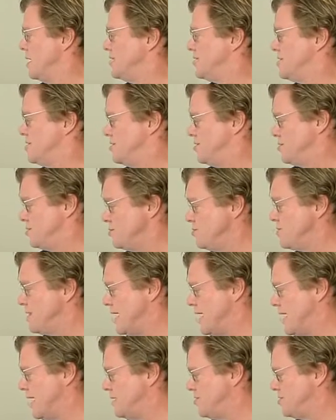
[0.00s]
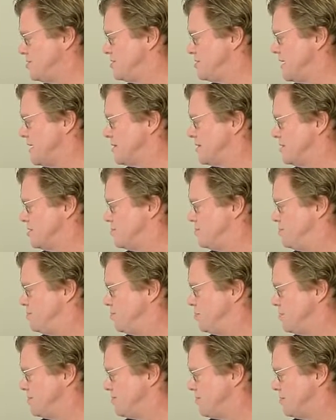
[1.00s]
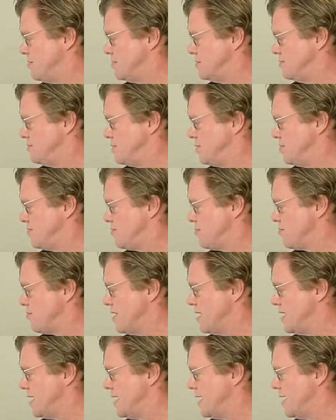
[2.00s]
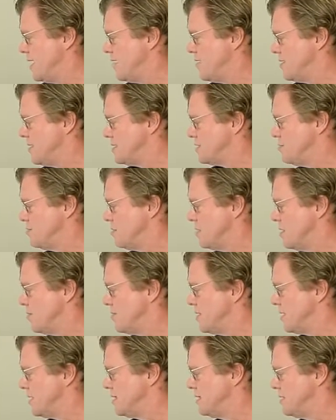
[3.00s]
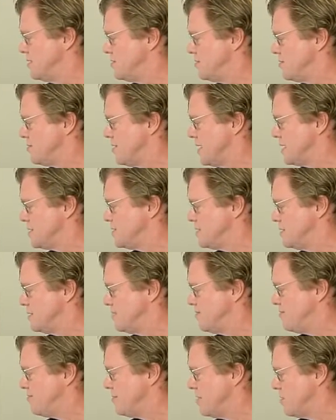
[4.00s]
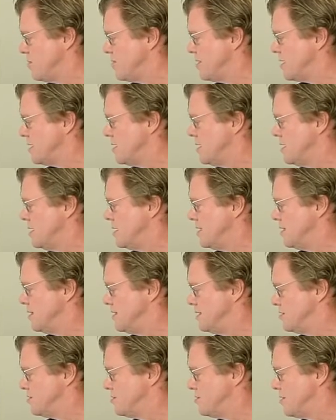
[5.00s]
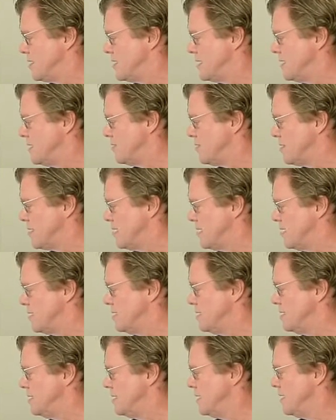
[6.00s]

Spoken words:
to do that, she's got this beautiful, beautiful red hair, and it's blowing in this direction, flowing this way, okay?